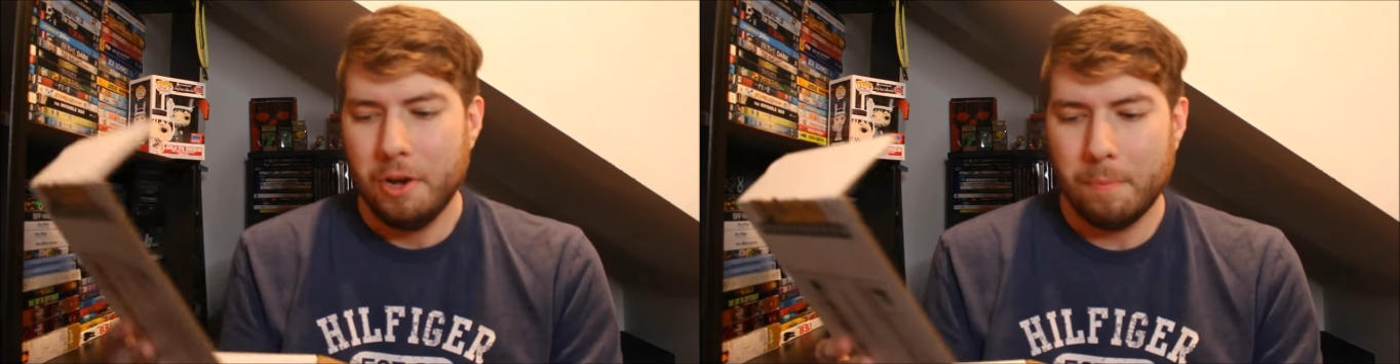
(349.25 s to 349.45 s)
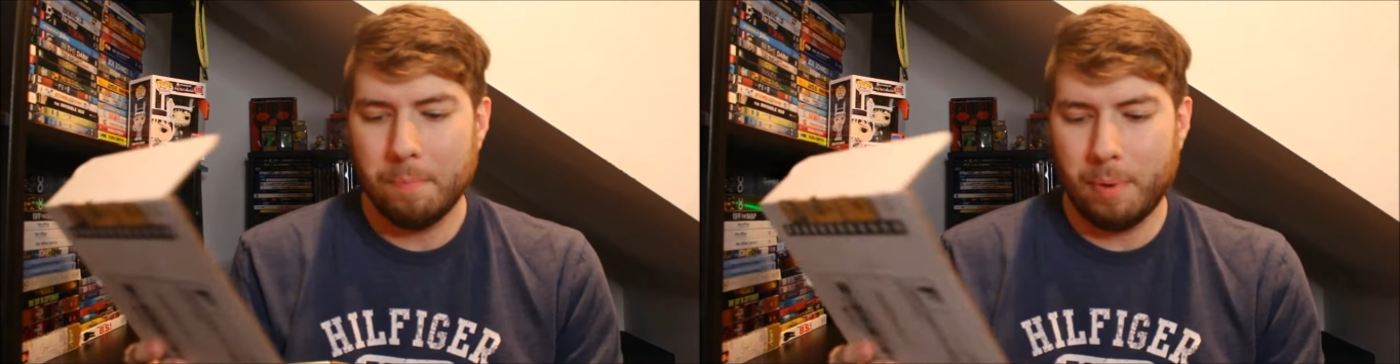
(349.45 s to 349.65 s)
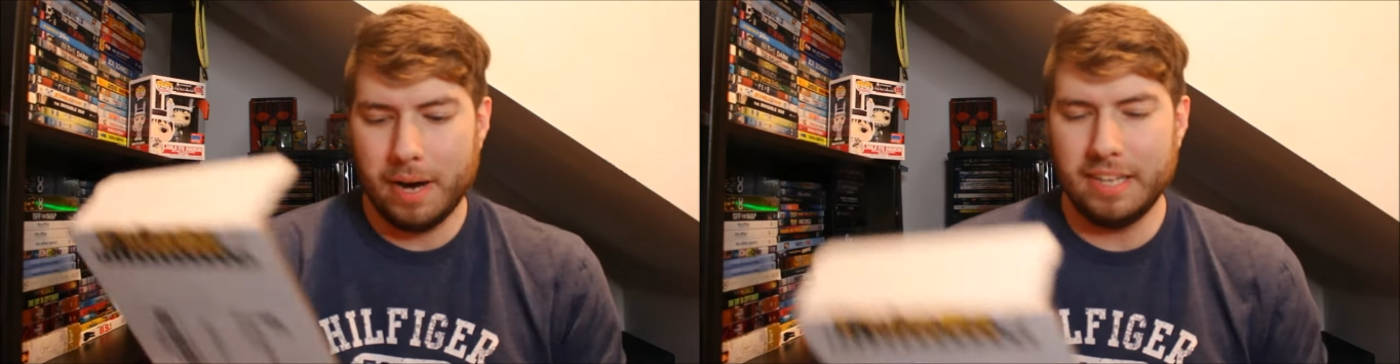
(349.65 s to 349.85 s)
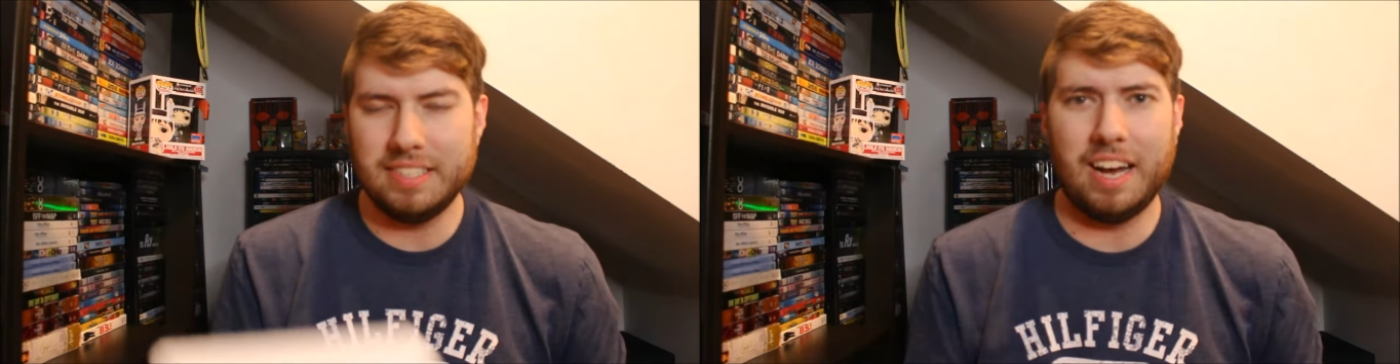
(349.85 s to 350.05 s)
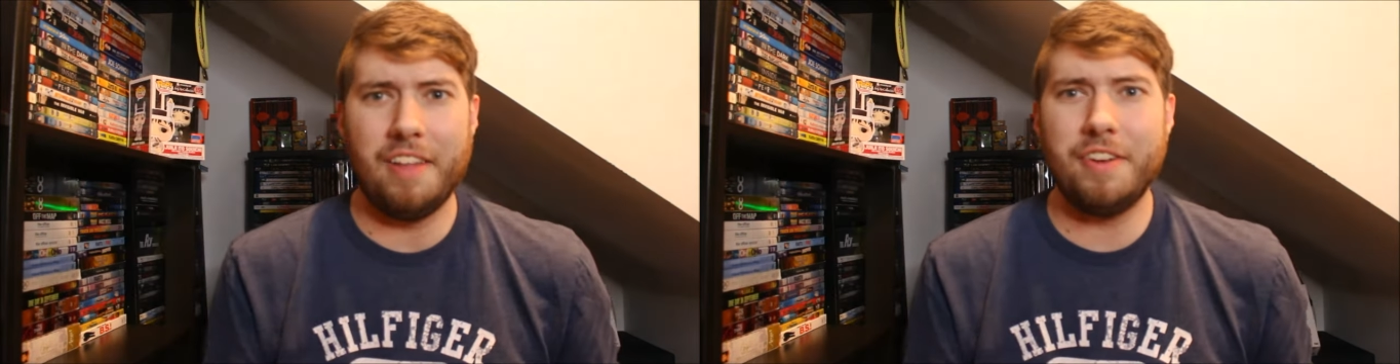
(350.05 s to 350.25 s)
But
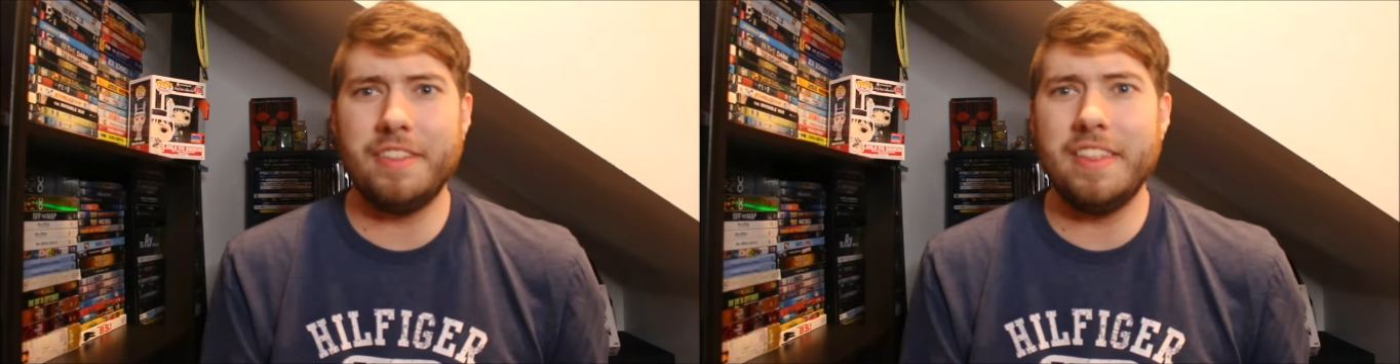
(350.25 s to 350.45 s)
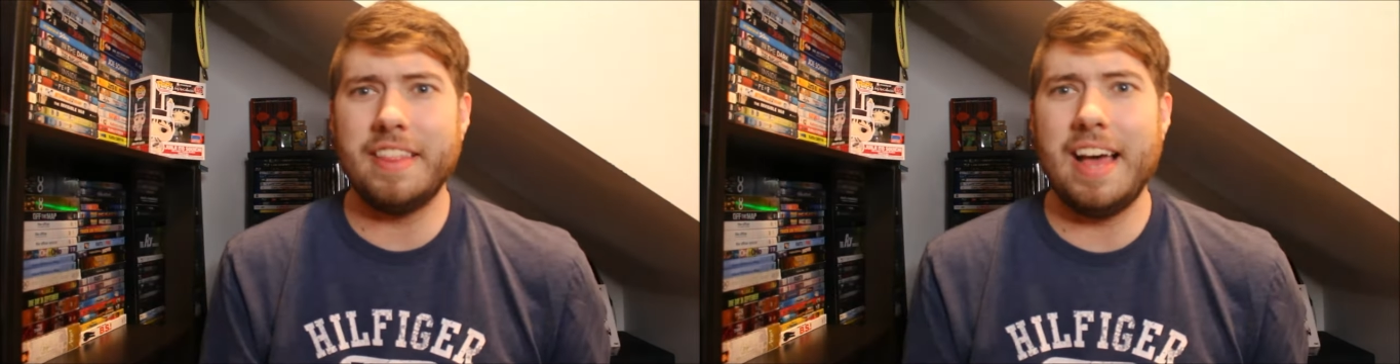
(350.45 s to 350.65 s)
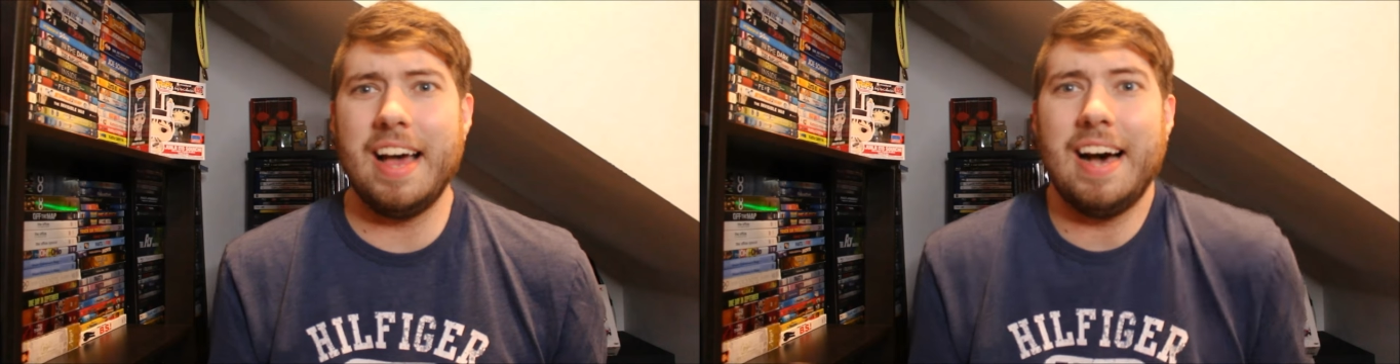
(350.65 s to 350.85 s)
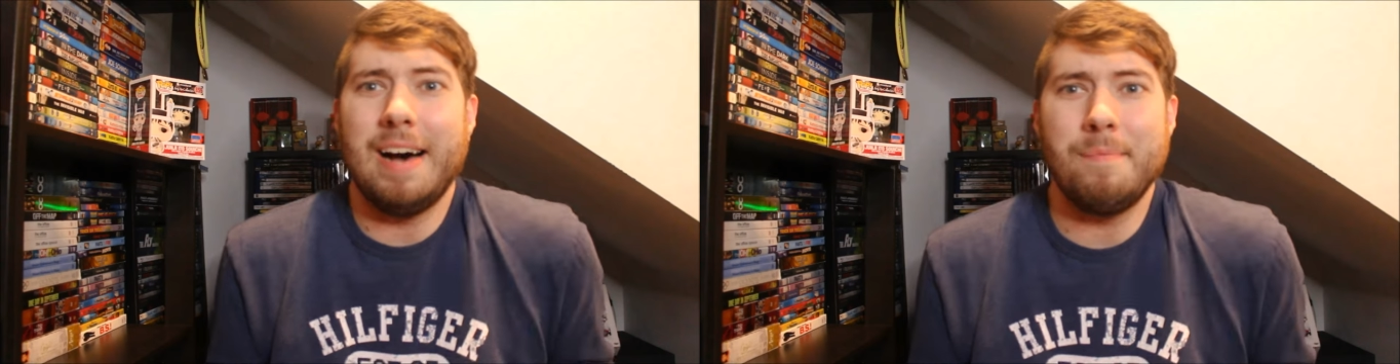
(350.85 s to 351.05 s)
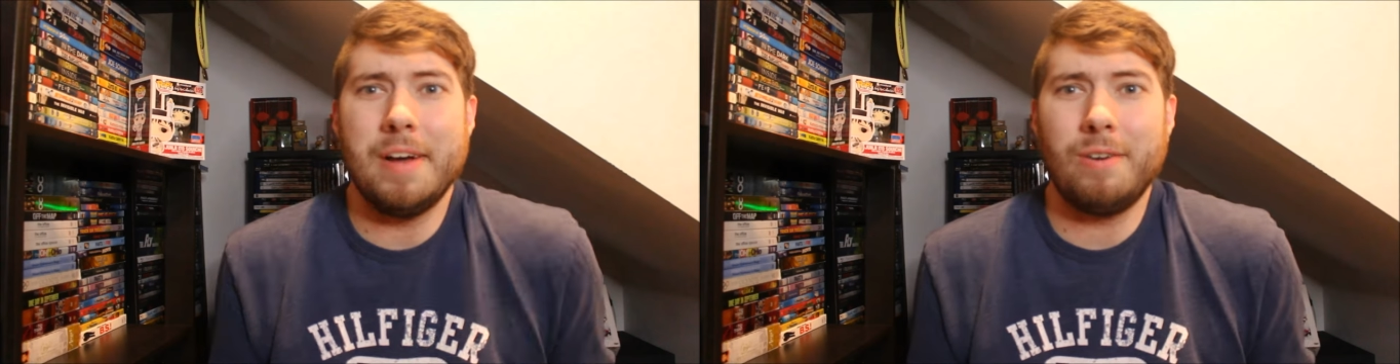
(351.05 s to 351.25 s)
other than that,
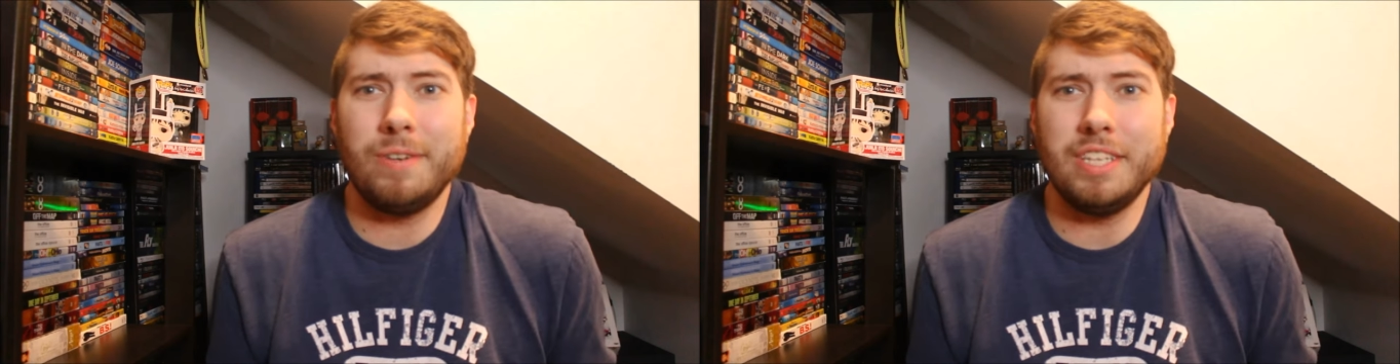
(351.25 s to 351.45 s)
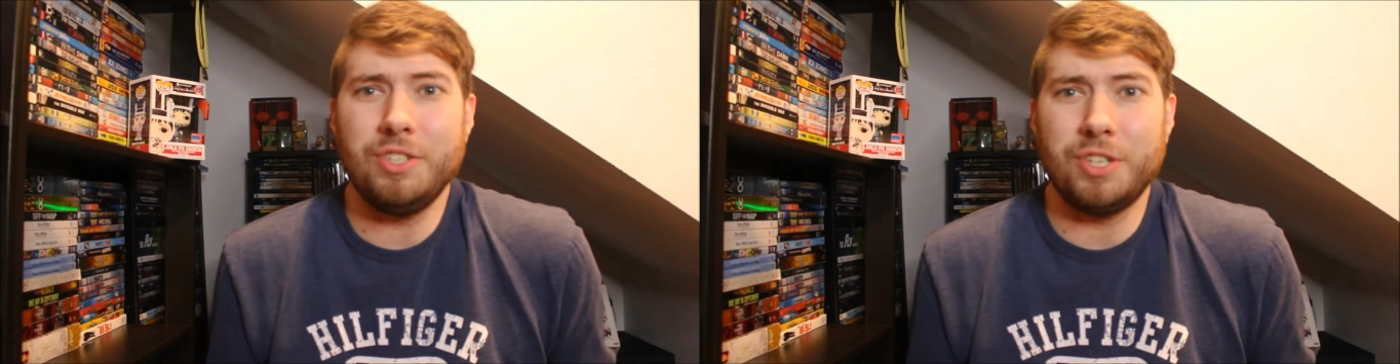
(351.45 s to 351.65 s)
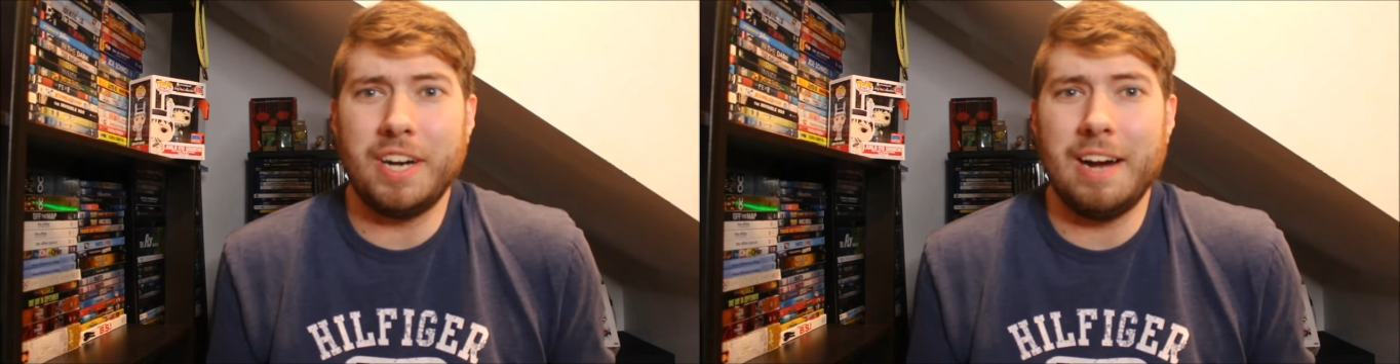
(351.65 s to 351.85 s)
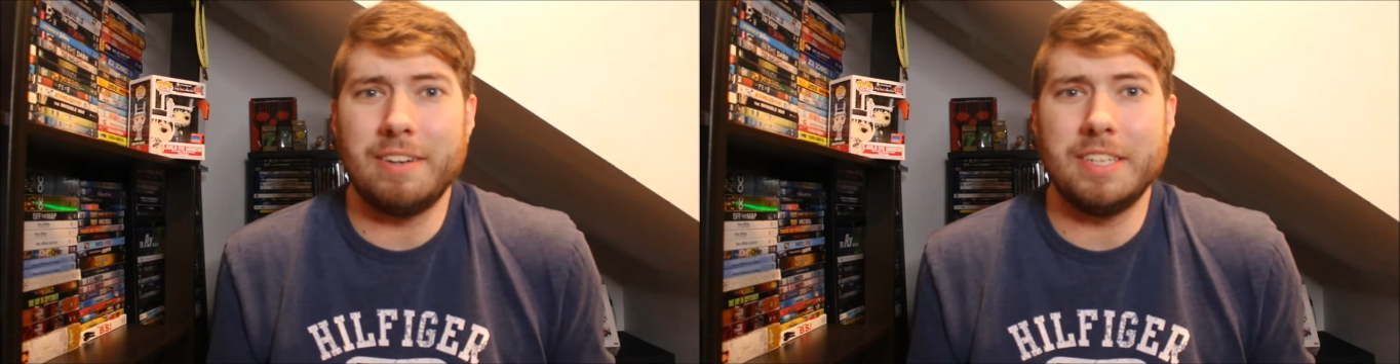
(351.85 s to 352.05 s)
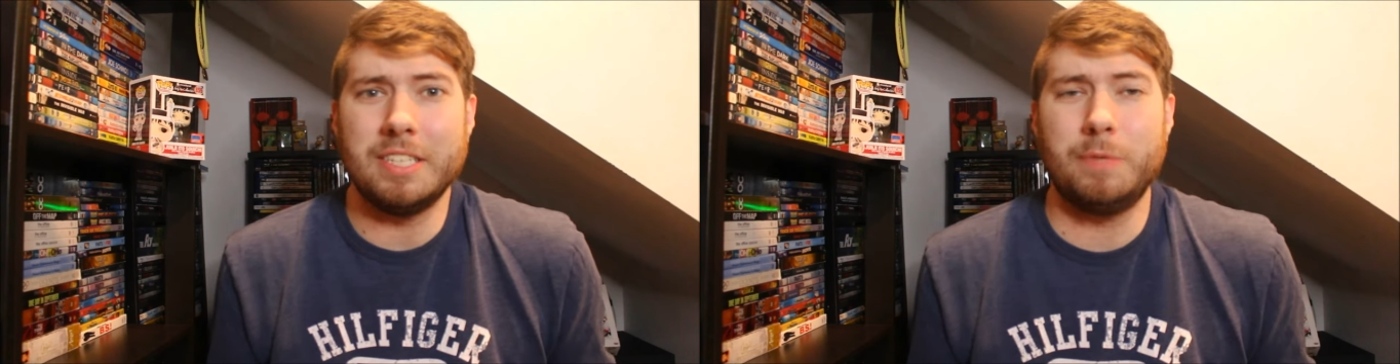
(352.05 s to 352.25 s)
I'm not really sure how
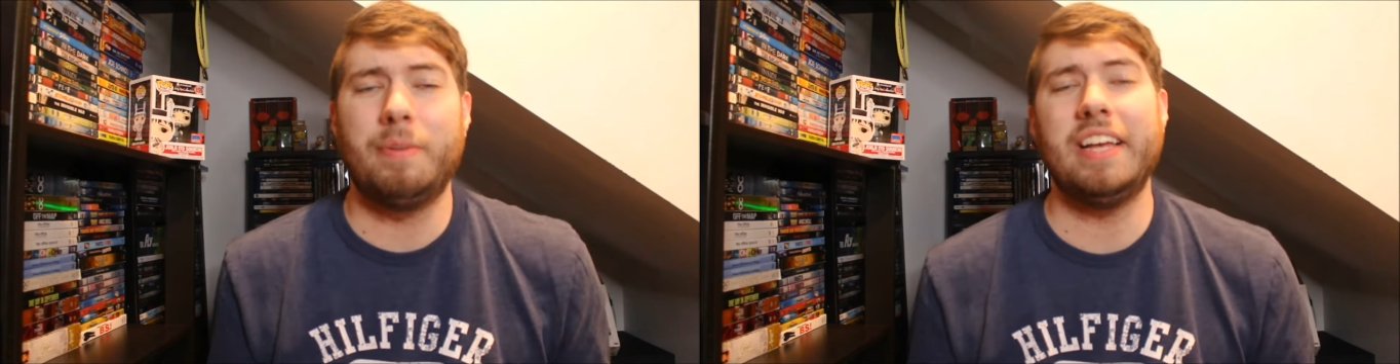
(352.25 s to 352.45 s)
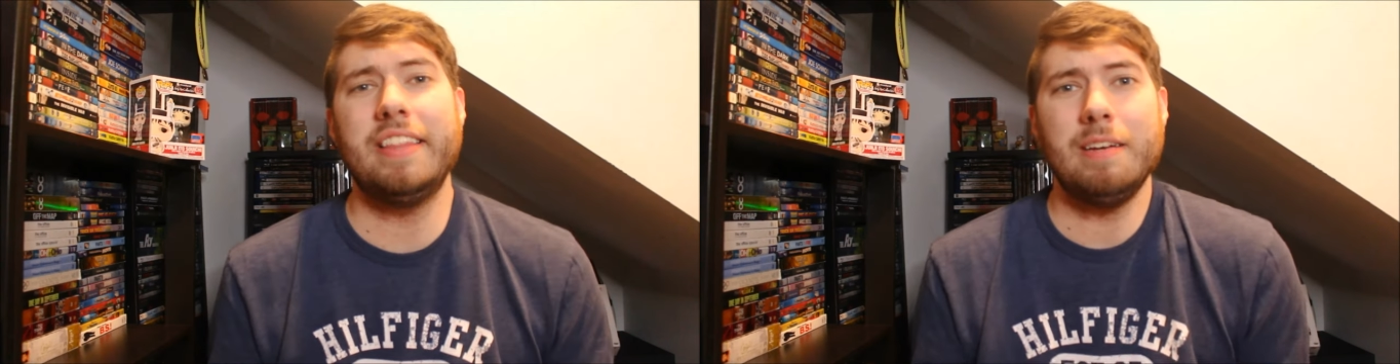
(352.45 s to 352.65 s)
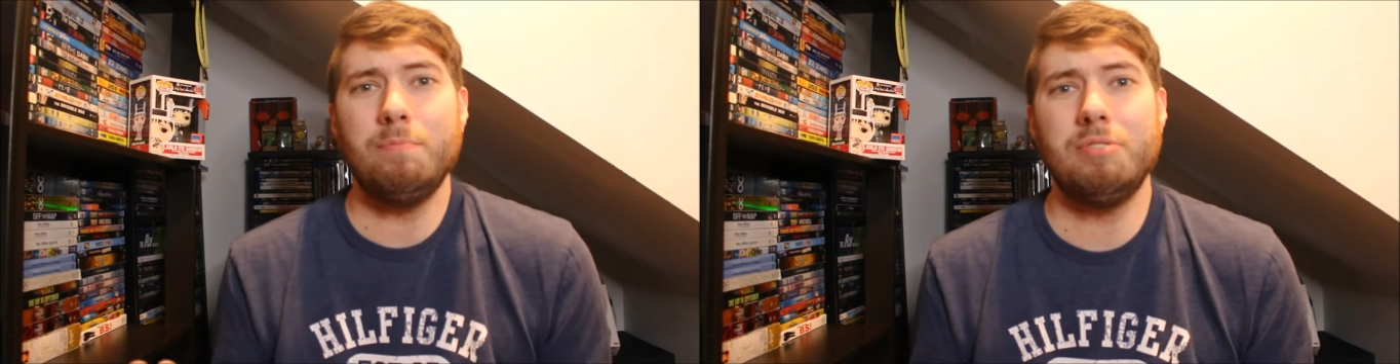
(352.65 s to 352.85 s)
to display them,